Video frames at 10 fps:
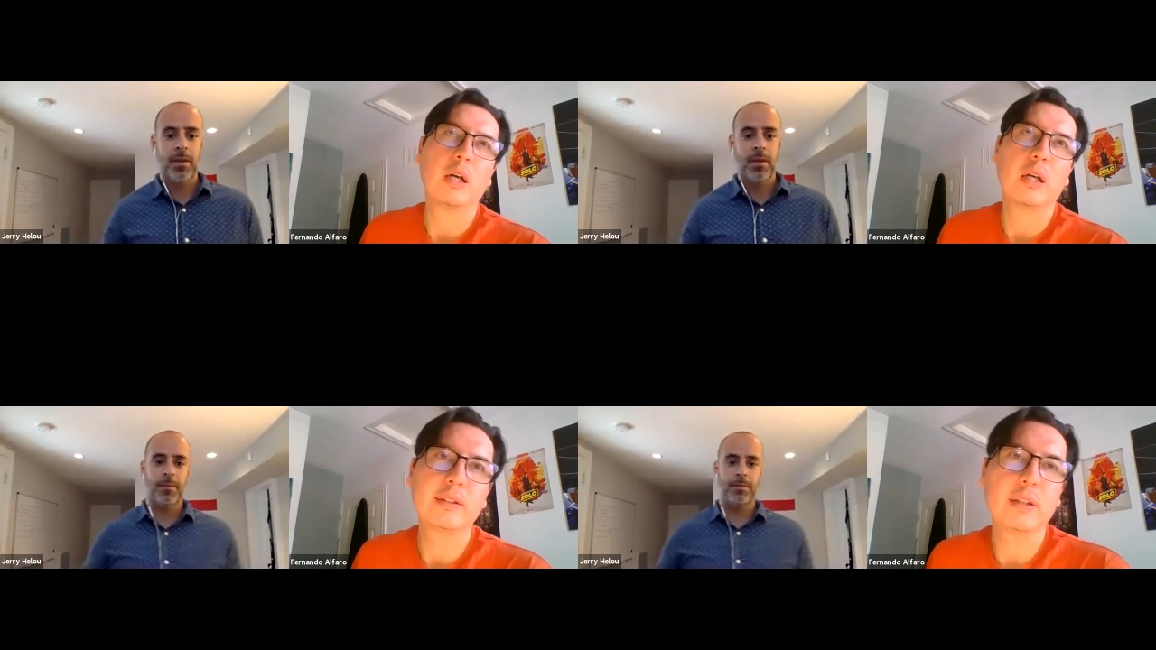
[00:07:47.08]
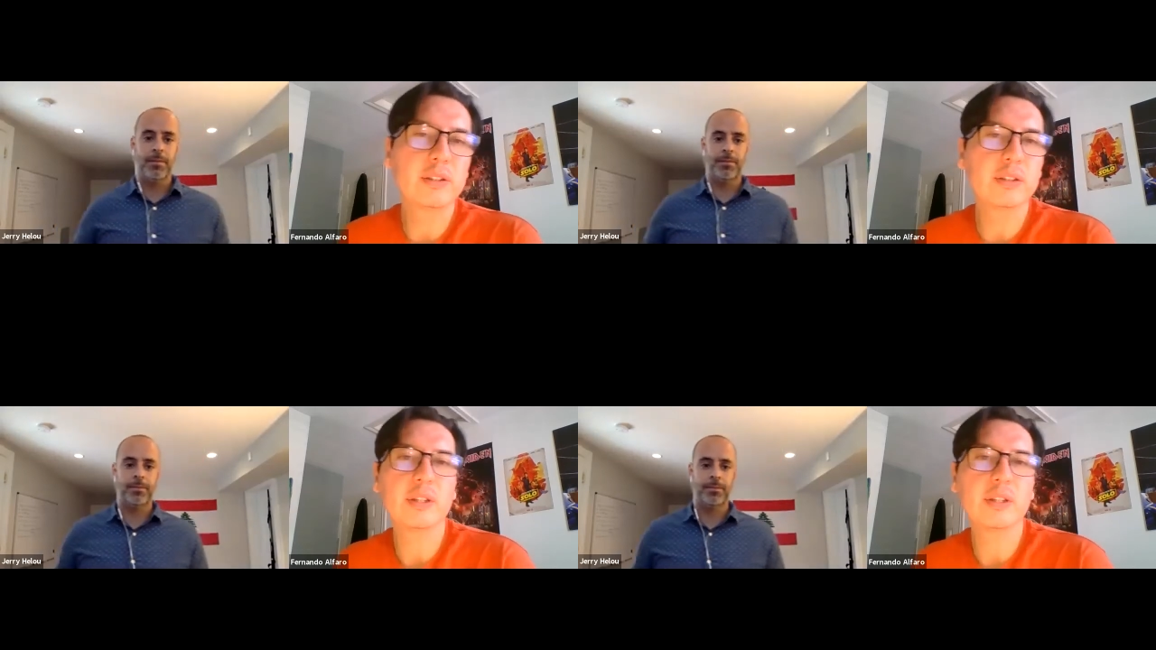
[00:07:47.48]
Speaker 1: it's an
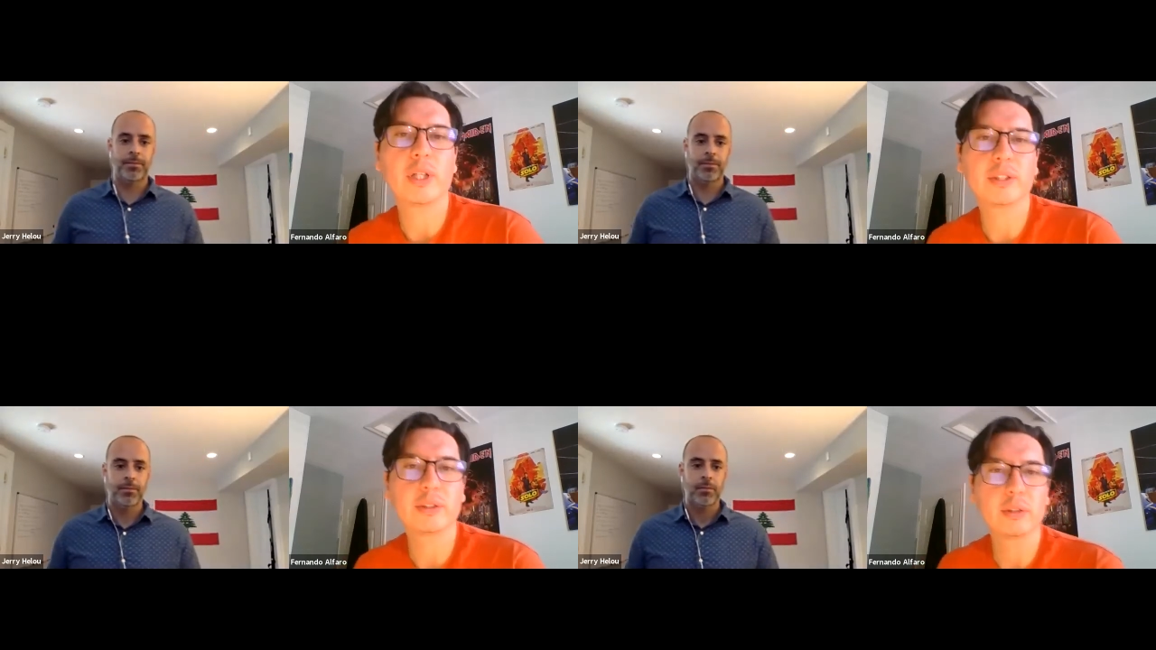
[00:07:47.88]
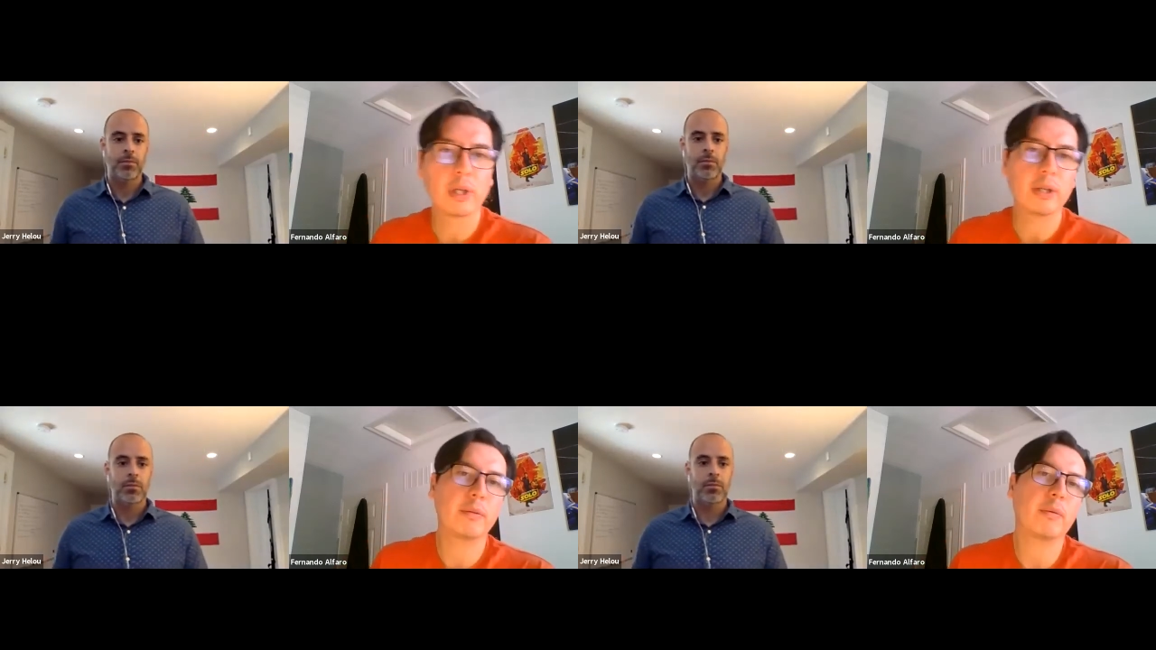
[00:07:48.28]
interesting question
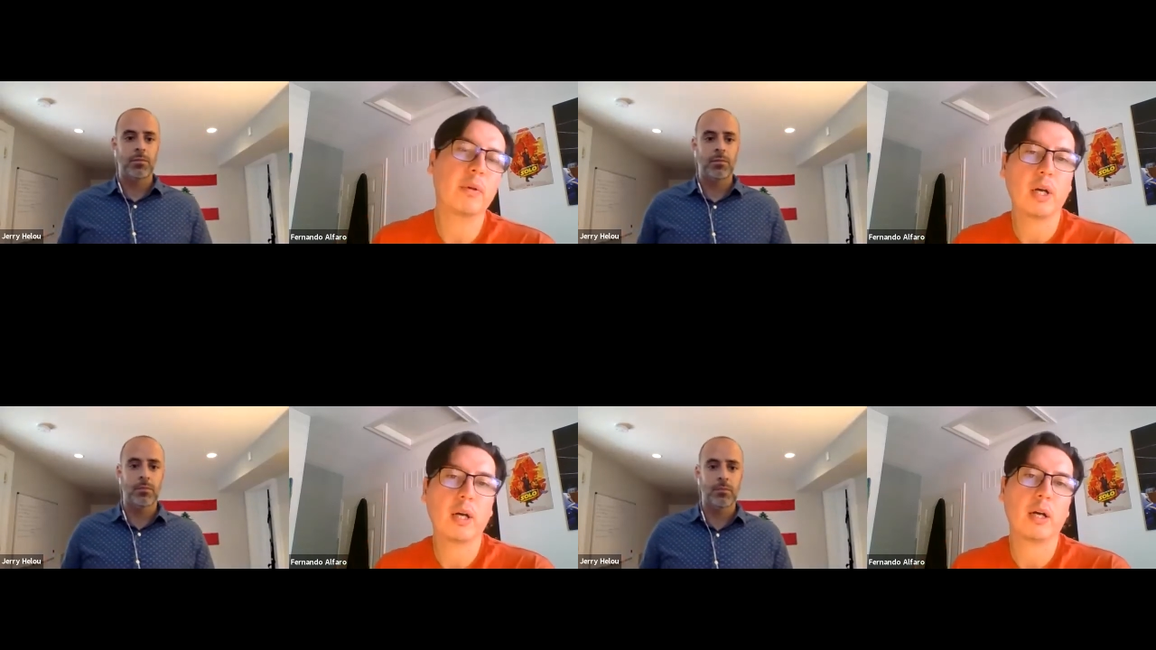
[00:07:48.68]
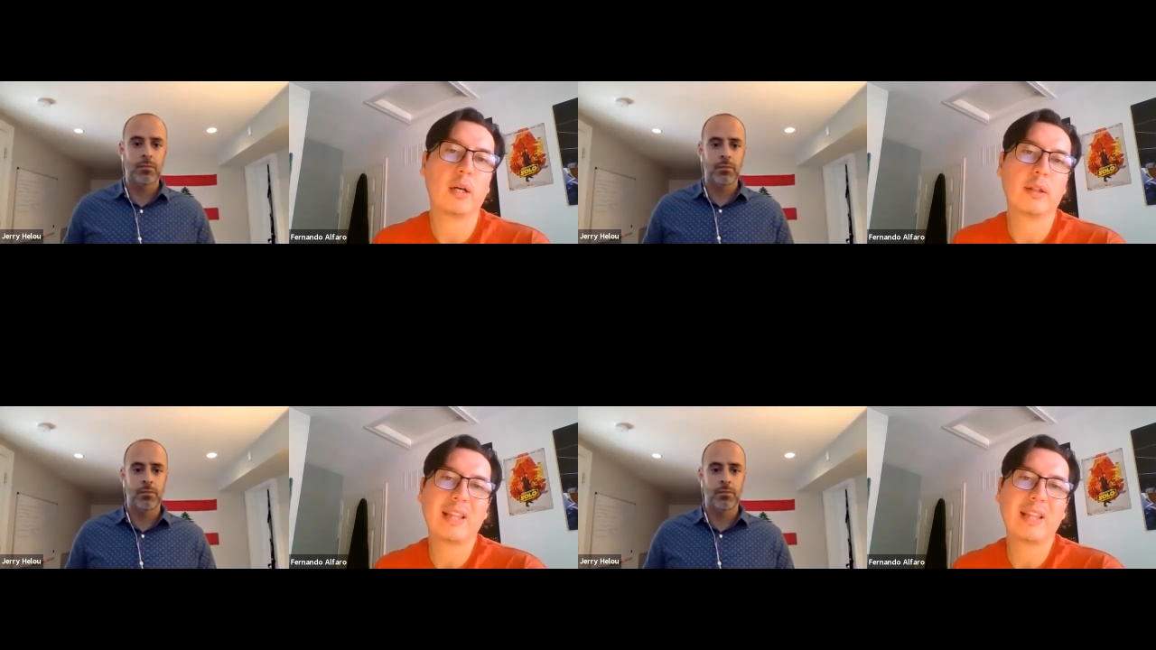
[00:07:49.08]
right uh,